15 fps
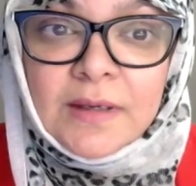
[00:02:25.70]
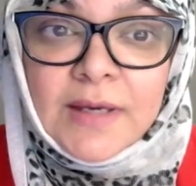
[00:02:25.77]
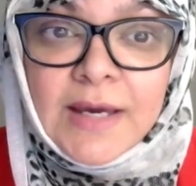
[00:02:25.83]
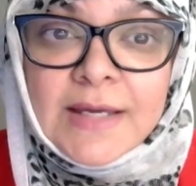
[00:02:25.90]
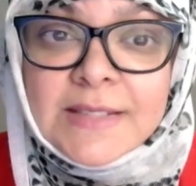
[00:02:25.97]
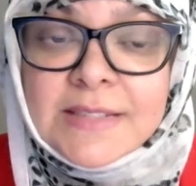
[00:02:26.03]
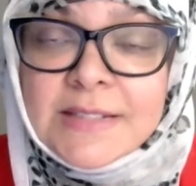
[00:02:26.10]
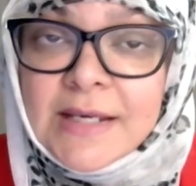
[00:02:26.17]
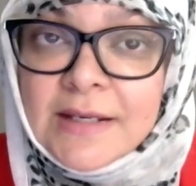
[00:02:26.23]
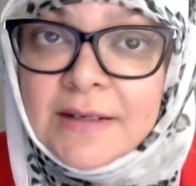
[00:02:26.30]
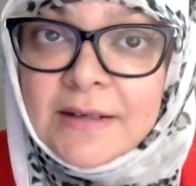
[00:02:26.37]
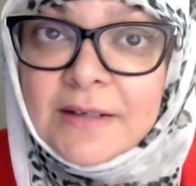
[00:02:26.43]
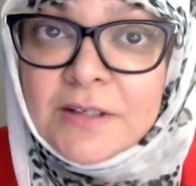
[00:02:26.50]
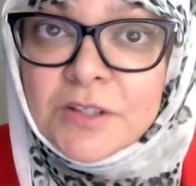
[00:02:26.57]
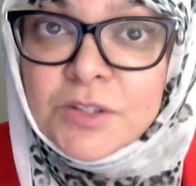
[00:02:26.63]
As
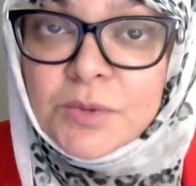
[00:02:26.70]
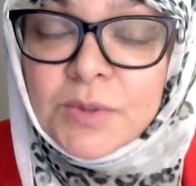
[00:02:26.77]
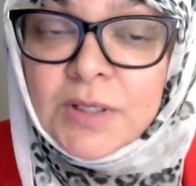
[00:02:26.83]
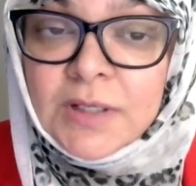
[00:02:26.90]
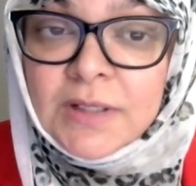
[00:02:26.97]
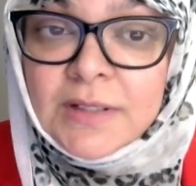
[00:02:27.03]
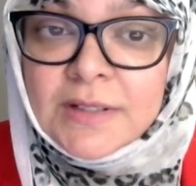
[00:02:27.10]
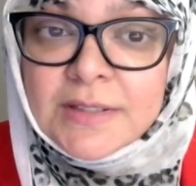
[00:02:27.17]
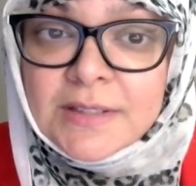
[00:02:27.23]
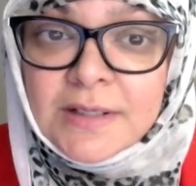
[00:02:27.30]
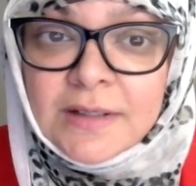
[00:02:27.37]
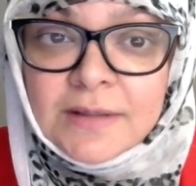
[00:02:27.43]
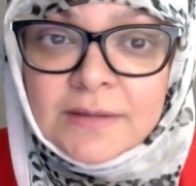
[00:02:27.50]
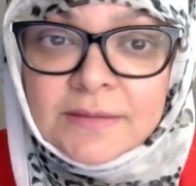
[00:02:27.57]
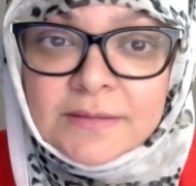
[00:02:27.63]
stated in Surah
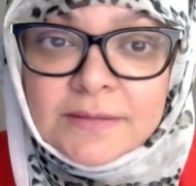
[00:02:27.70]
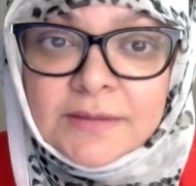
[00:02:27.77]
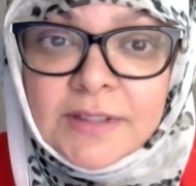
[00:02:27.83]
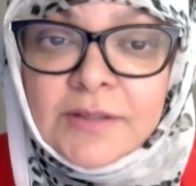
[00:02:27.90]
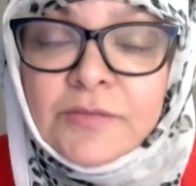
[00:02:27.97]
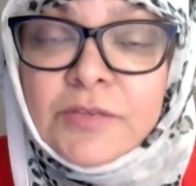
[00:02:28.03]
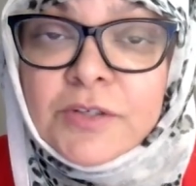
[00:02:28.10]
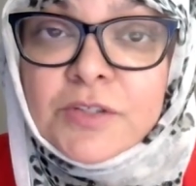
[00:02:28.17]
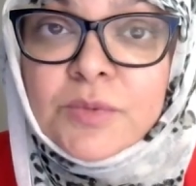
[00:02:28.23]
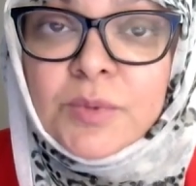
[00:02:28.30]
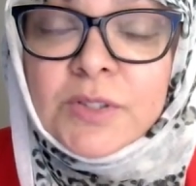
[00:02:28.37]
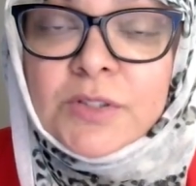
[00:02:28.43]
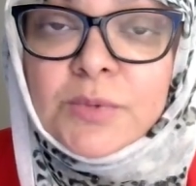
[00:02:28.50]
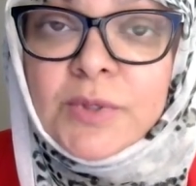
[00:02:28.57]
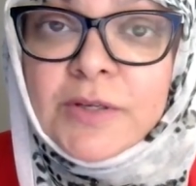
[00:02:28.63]
An-Nisa in verse
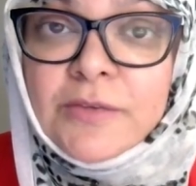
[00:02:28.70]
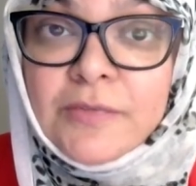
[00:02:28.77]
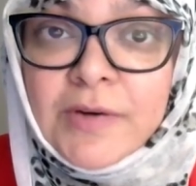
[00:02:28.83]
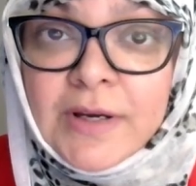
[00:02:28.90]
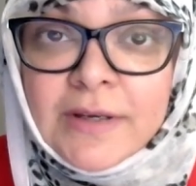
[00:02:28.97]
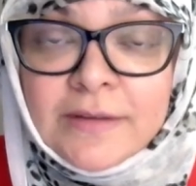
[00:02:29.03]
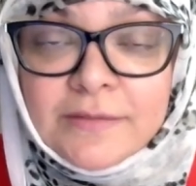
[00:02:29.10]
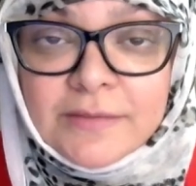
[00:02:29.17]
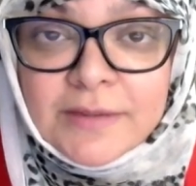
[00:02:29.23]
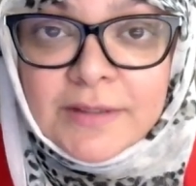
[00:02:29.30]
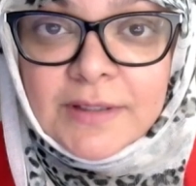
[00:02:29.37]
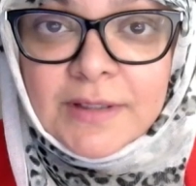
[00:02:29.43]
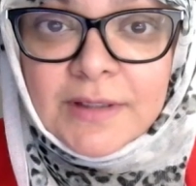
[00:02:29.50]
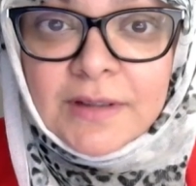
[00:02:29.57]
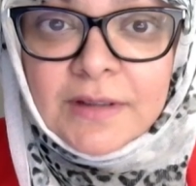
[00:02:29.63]
125,
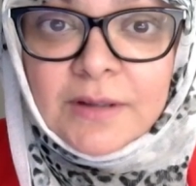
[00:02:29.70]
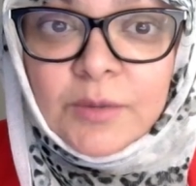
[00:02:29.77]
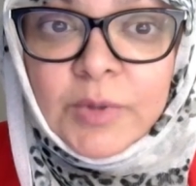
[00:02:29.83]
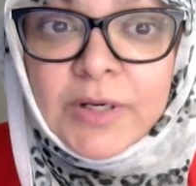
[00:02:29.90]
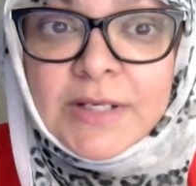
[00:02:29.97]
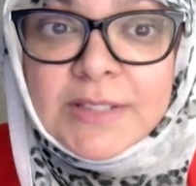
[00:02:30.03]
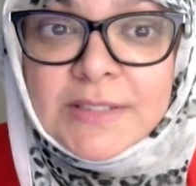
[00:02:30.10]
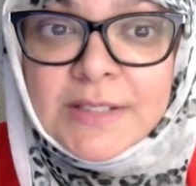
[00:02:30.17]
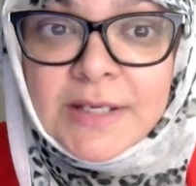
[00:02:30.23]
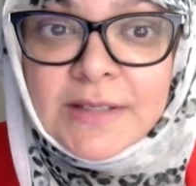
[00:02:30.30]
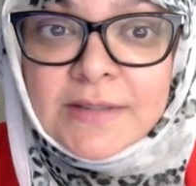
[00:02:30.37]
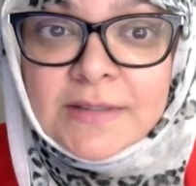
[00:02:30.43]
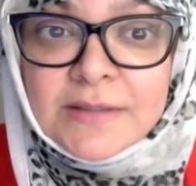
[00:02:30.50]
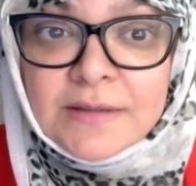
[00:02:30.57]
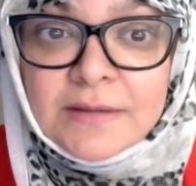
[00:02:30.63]
where it
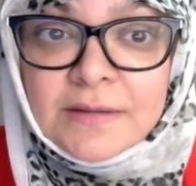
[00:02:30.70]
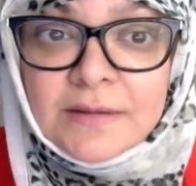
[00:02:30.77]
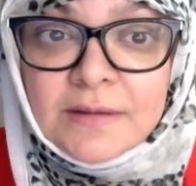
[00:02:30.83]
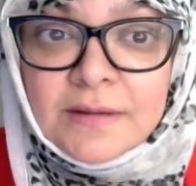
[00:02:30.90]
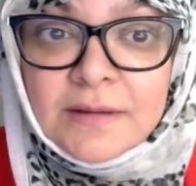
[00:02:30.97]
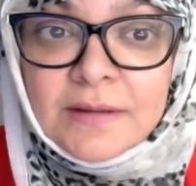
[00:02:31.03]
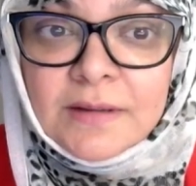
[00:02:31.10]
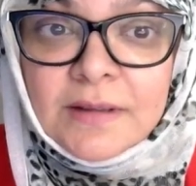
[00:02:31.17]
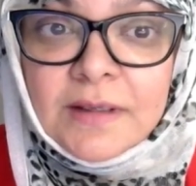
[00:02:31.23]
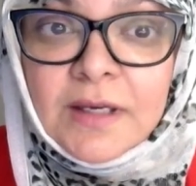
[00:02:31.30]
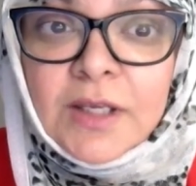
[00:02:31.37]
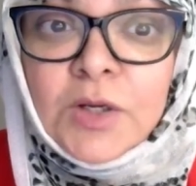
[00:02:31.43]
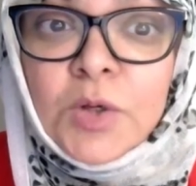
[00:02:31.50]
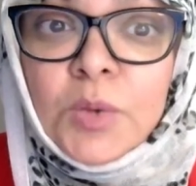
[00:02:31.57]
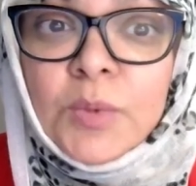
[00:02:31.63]
says,
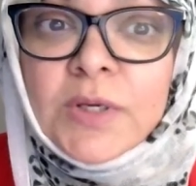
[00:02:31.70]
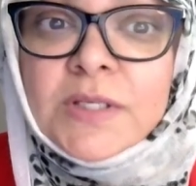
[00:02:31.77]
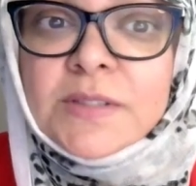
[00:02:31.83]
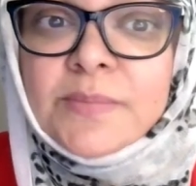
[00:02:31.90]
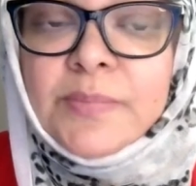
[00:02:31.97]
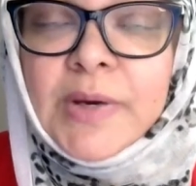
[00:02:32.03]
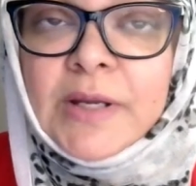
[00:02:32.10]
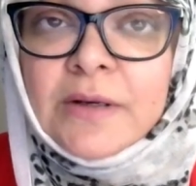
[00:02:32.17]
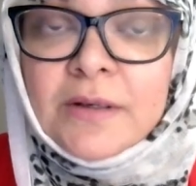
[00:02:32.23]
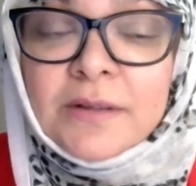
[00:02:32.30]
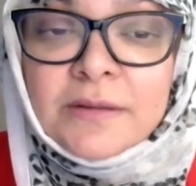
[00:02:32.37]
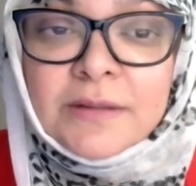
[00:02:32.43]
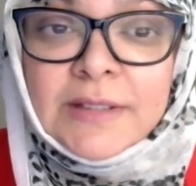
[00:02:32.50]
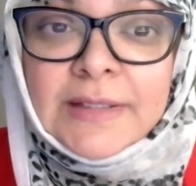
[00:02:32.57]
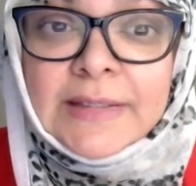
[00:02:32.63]
"And who is
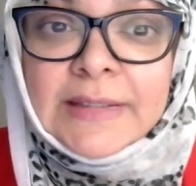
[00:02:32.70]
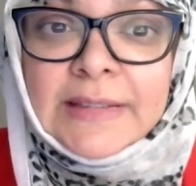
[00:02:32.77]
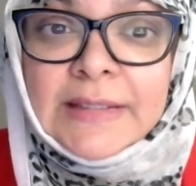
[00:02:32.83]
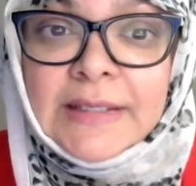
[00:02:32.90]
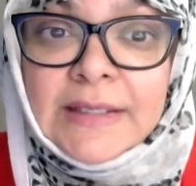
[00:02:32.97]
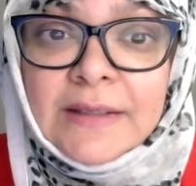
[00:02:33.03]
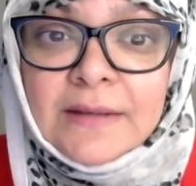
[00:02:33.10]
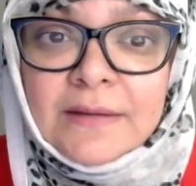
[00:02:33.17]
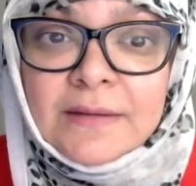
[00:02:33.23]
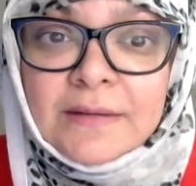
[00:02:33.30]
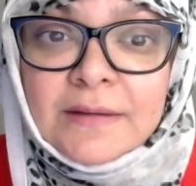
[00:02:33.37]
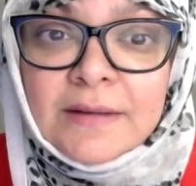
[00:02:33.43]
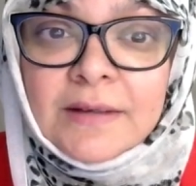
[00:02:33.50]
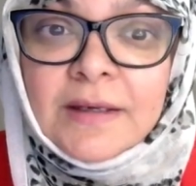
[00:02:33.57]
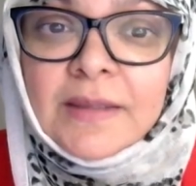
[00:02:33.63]
better in deen
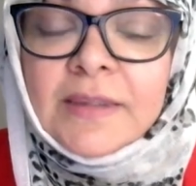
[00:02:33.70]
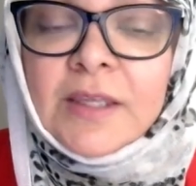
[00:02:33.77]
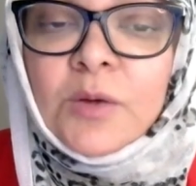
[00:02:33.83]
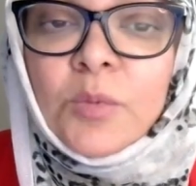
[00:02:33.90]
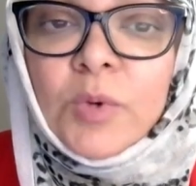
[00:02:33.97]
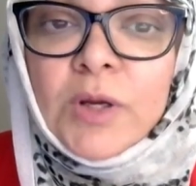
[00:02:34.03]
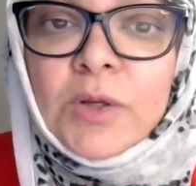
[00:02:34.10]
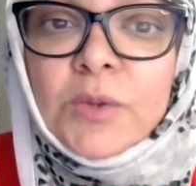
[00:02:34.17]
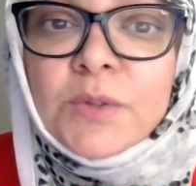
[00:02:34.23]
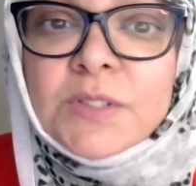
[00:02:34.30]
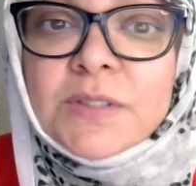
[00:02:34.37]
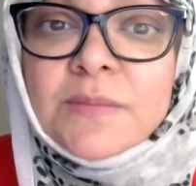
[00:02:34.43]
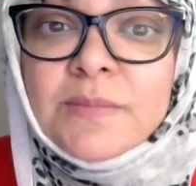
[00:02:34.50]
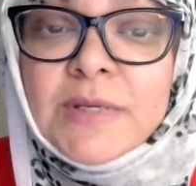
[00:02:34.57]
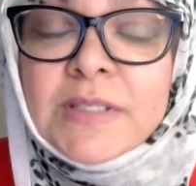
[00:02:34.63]
than one who
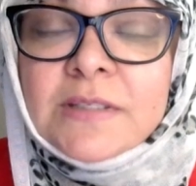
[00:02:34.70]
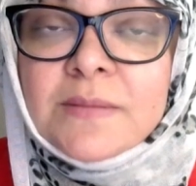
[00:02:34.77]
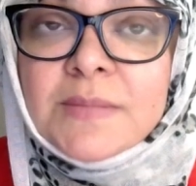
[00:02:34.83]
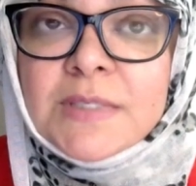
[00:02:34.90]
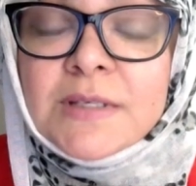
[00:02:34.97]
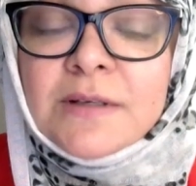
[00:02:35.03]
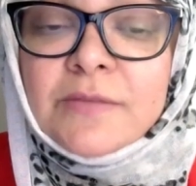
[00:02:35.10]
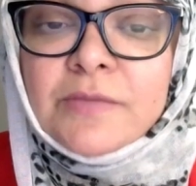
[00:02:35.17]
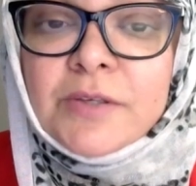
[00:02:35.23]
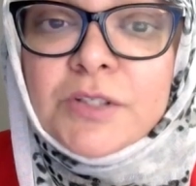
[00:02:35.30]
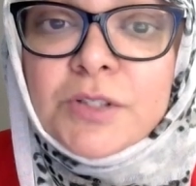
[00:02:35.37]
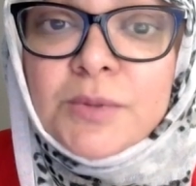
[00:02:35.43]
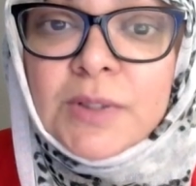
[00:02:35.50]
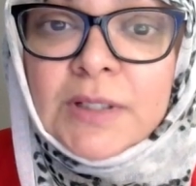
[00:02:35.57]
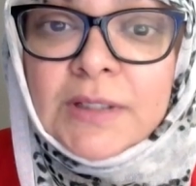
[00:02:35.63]
submits himself
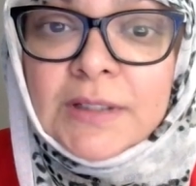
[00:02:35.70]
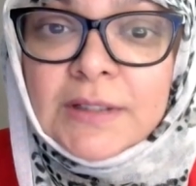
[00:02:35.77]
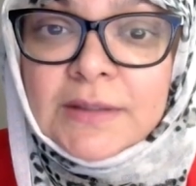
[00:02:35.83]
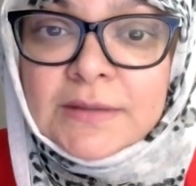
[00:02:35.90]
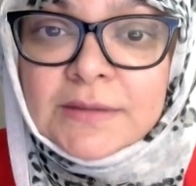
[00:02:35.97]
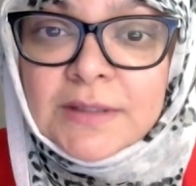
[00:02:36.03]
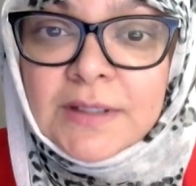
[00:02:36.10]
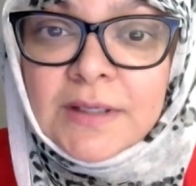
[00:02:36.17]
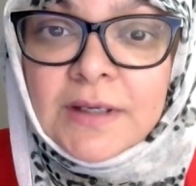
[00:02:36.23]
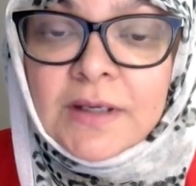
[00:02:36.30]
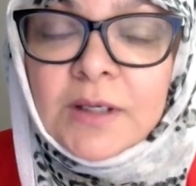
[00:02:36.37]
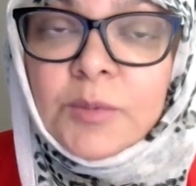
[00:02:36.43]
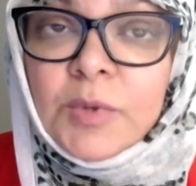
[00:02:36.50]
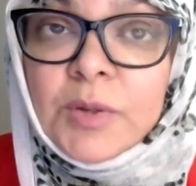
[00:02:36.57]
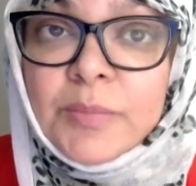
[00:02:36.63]
to Allah
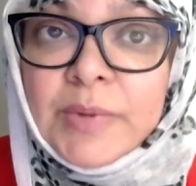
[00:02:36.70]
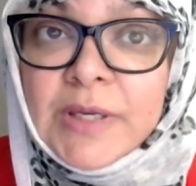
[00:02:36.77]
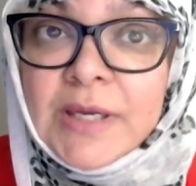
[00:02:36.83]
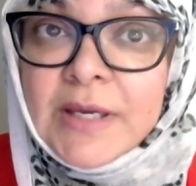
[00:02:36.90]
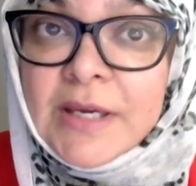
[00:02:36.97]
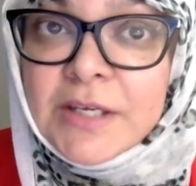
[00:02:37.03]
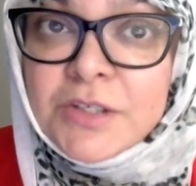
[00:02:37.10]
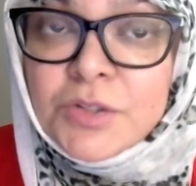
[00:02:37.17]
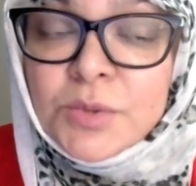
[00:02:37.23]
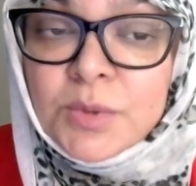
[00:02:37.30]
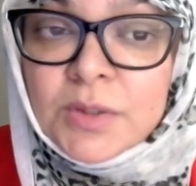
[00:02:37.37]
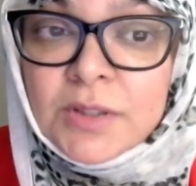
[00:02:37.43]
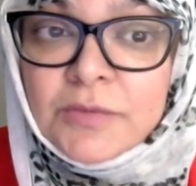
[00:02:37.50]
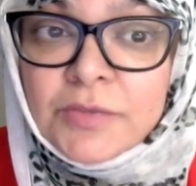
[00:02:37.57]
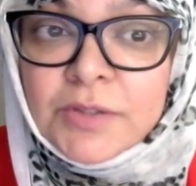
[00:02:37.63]
while being a
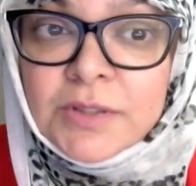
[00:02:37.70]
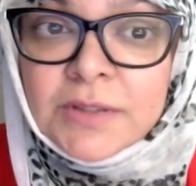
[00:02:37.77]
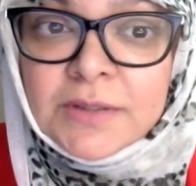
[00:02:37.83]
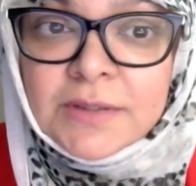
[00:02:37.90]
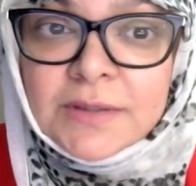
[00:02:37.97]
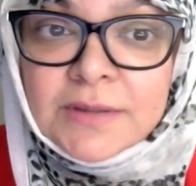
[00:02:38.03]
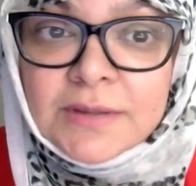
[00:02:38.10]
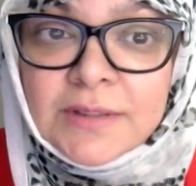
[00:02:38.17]
doer of good